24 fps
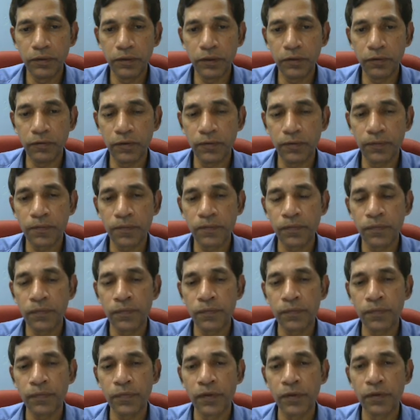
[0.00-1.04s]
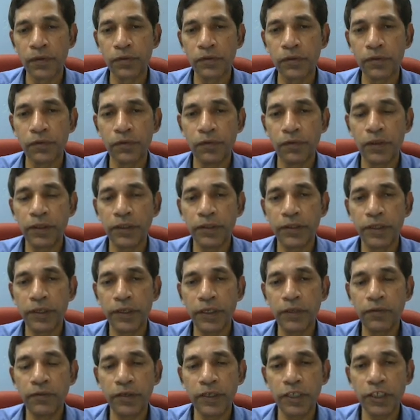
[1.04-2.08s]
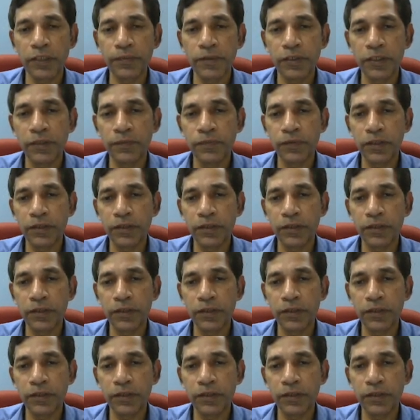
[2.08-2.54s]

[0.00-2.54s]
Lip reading: Q1. So what is the regular expression